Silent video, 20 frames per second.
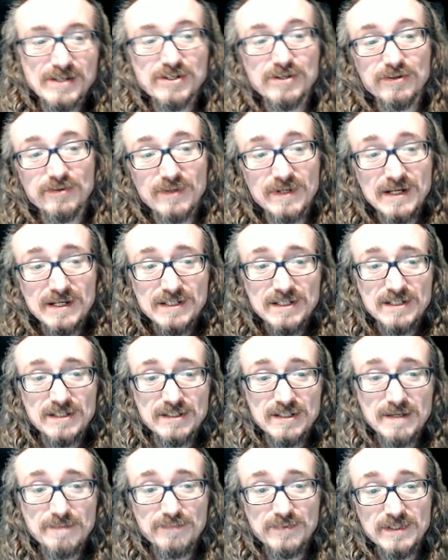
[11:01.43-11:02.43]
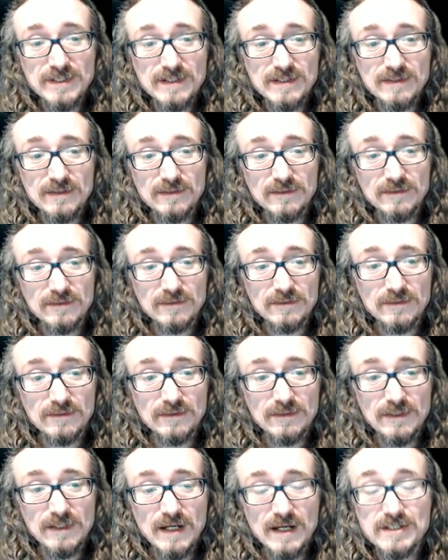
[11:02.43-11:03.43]
critics attempting
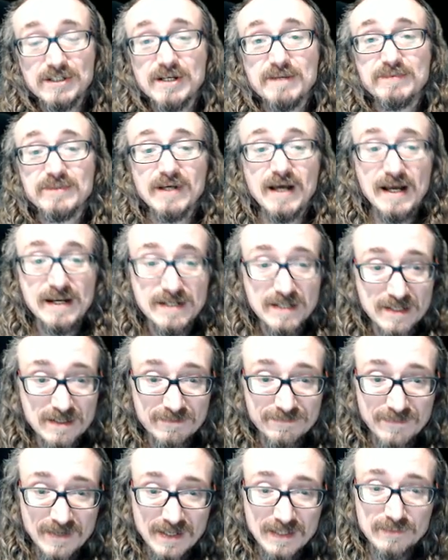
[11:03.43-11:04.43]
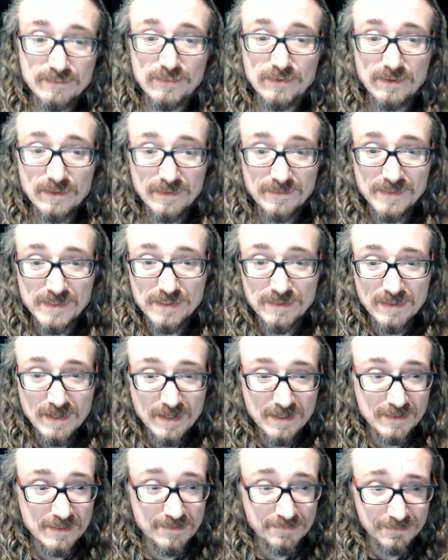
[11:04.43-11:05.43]
uh, attempt to identify the moral of these
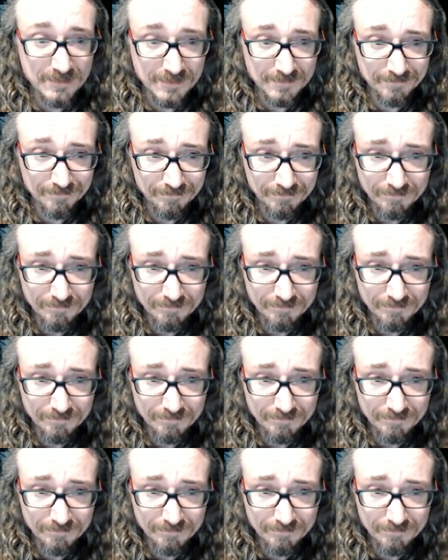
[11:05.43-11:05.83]
narratives.